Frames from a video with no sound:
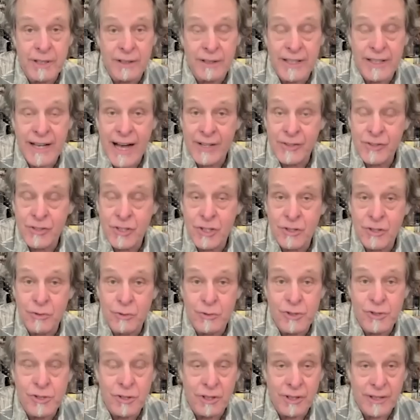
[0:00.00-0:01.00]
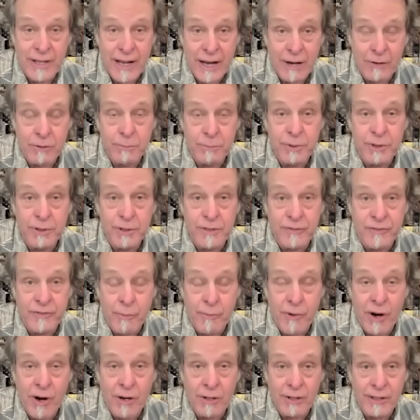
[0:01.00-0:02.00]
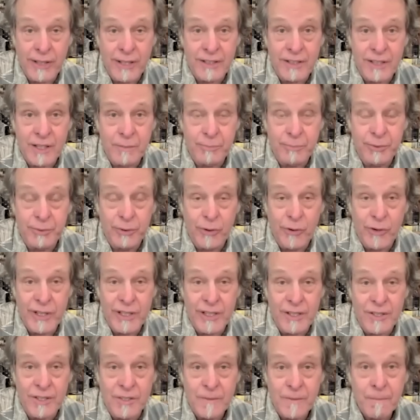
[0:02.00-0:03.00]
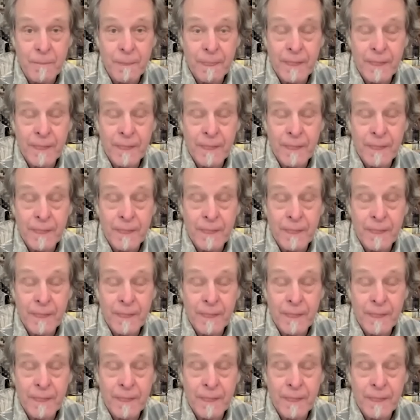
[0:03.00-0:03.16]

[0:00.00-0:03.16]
and constitutional accountability from our elected employees,